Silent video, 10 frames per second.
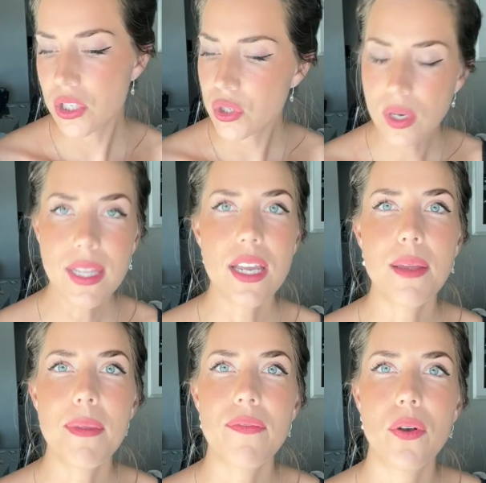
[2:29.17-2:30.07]
struggling
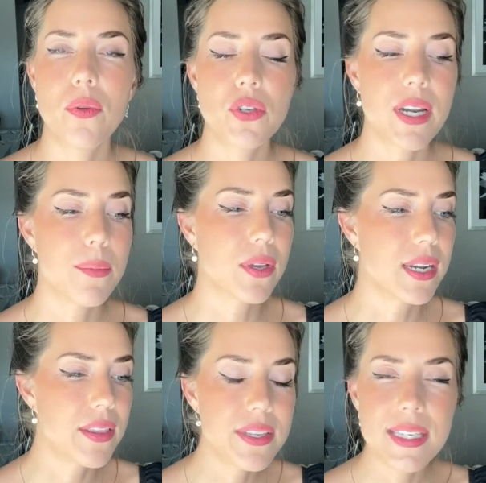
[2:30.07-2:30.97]
on my phone, trying to book
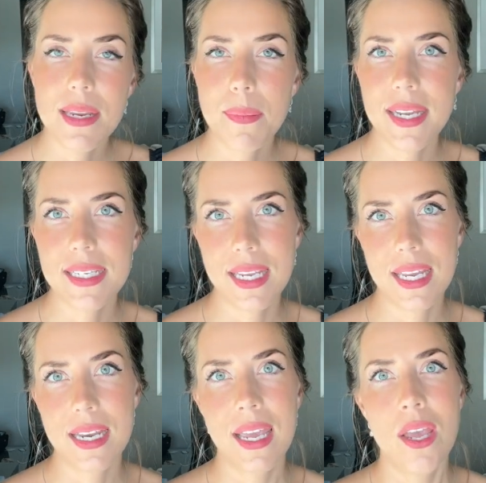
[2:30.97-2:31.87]
another standby ticket,